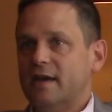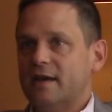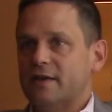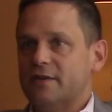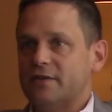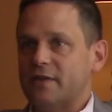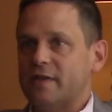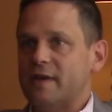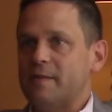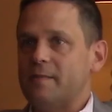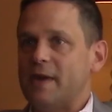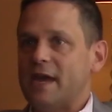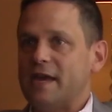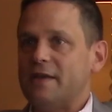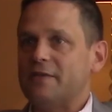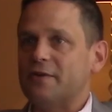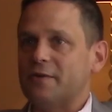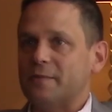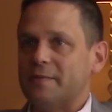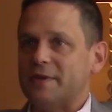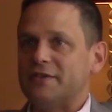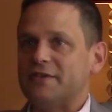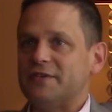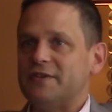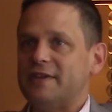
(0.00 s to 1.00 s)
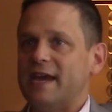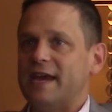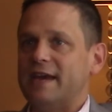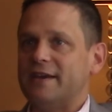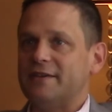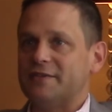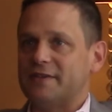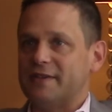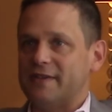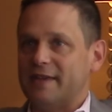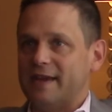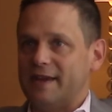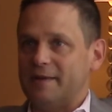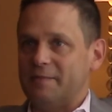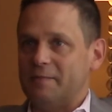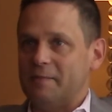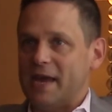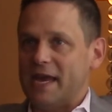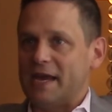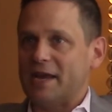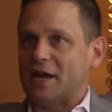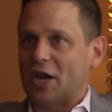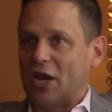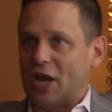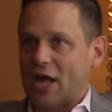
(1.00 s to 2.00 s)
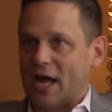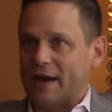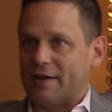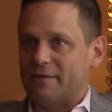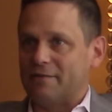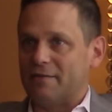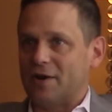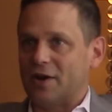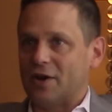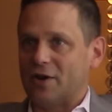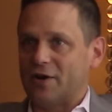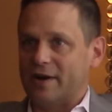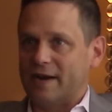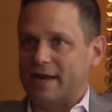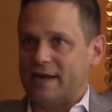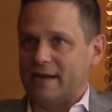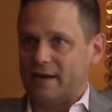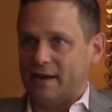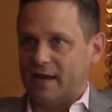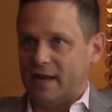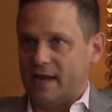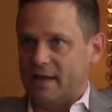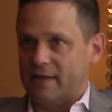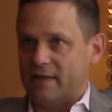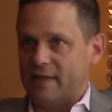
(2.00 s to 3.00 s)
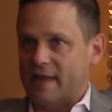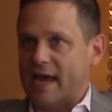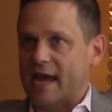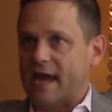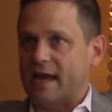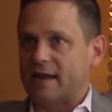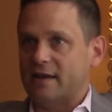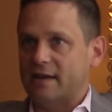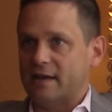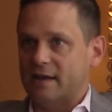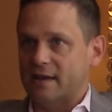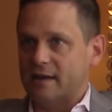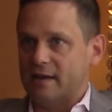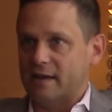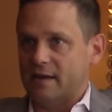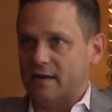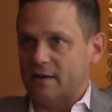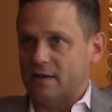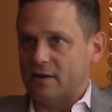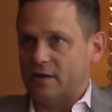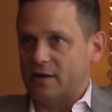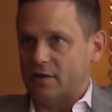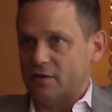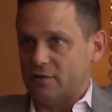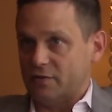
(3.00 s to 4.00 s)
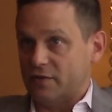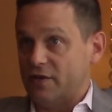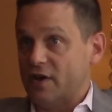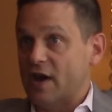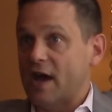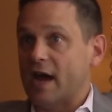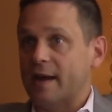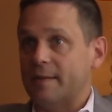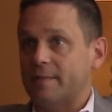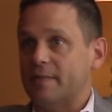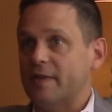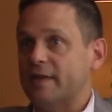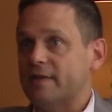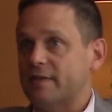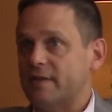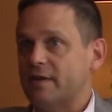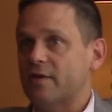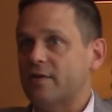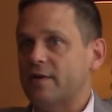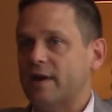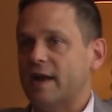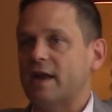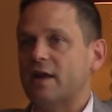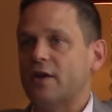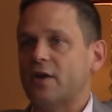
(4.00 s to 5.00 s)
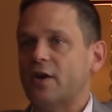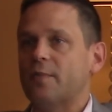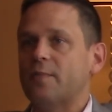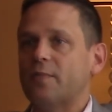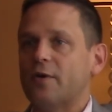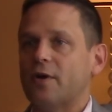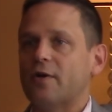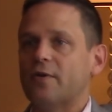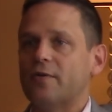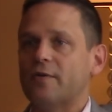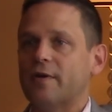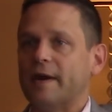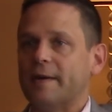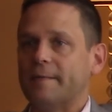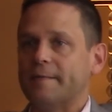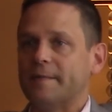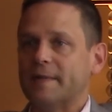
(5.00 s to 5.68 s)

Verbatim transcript: So they make their mistakes and they make a lot of learning in that you know, time that they're in our program.